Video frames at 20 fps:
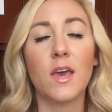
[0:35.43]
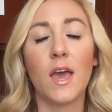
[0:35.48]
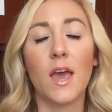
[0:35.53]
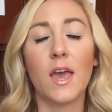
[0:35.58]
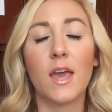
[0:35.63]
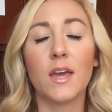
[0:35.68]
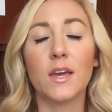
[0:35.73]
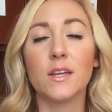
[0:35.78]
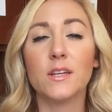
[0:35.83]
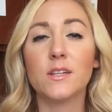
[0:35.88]

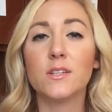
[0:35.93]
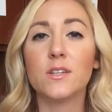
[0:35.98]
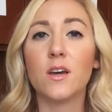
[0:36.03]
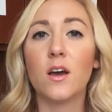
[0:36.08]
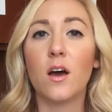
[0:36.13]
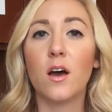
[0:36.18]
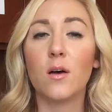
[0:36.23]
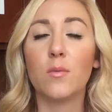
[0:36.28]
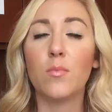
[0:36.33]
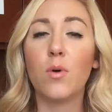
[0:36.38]
and
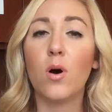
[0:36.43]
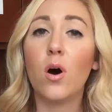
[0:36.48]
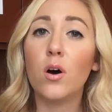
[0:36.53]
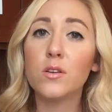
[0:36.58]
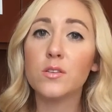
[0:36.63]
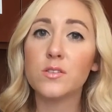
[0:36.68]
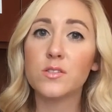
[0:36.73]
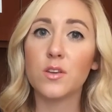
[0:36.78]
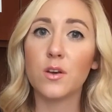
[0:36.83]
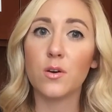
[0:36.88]
um,
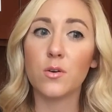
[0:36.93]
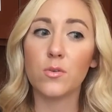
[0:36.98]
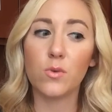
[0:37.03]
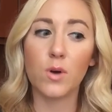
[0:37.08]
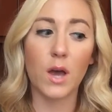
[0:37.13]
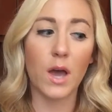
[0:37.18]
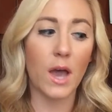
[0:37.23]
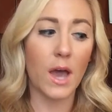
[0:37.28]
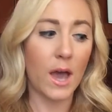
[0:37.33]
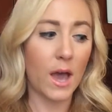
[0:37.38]
also
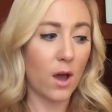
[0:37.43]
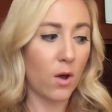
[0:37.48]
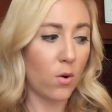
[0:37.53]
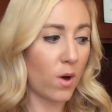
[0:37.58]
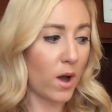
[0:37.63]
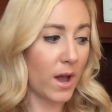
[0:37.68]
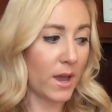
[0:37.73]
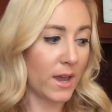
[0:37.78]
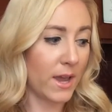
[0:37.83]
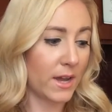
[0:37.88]
how I